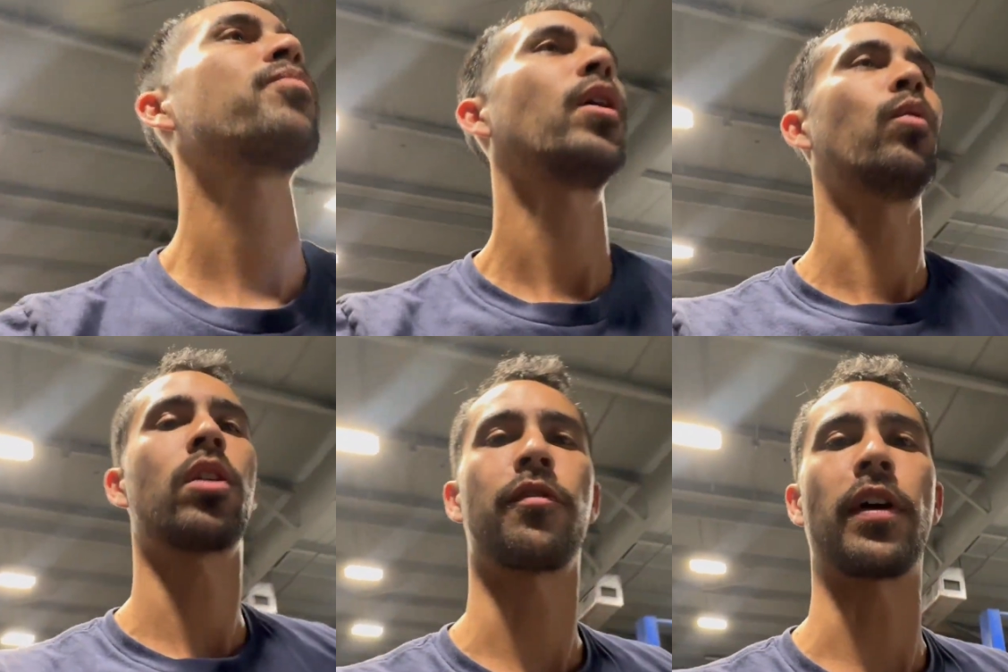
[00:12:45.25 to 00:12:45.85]
I
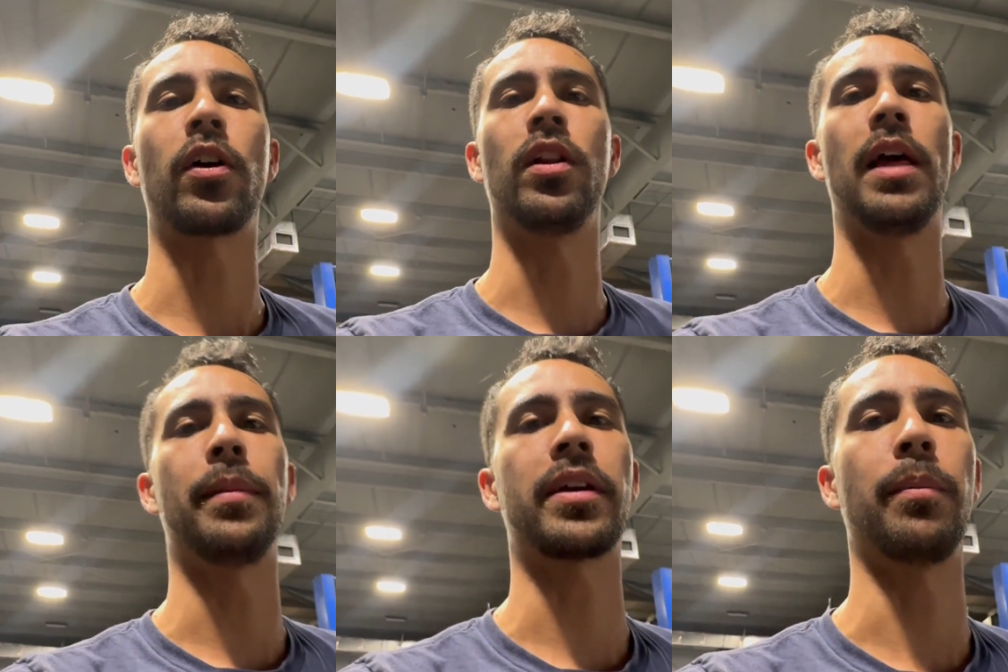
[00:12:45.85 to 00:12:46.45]
wonder if Aaron will let
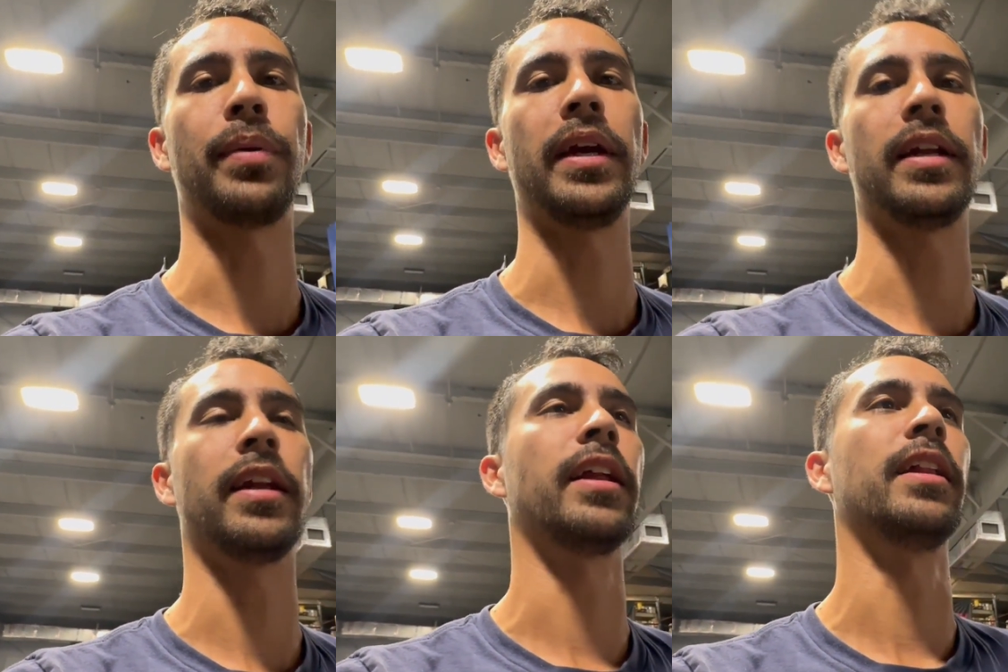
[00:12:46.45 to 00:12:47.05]
me compete
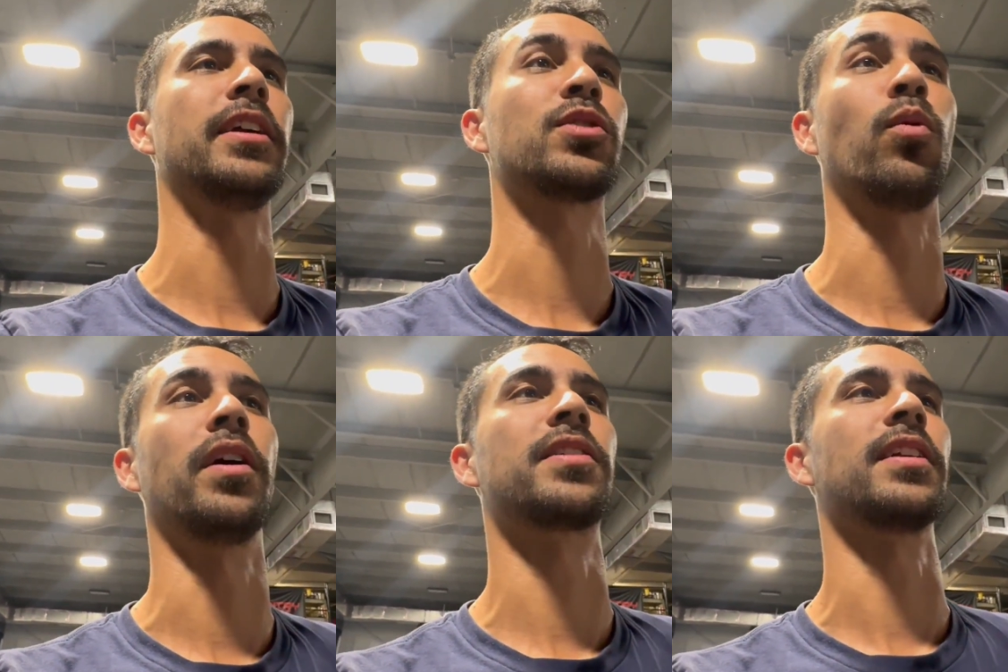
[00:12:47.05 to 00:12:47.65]
in it at least
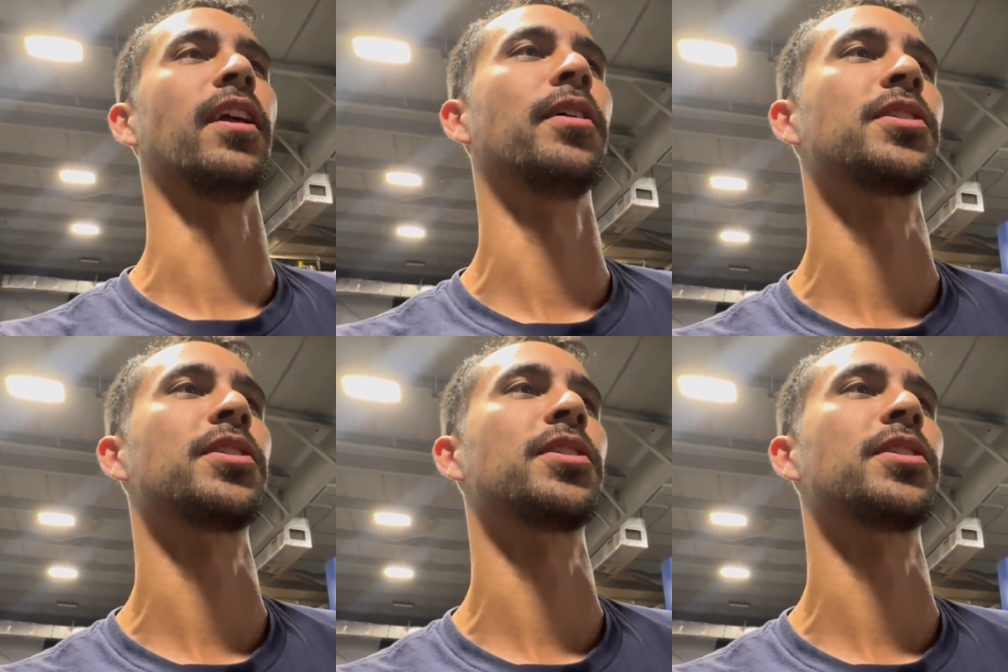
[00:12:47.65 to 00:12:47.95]
once in Lone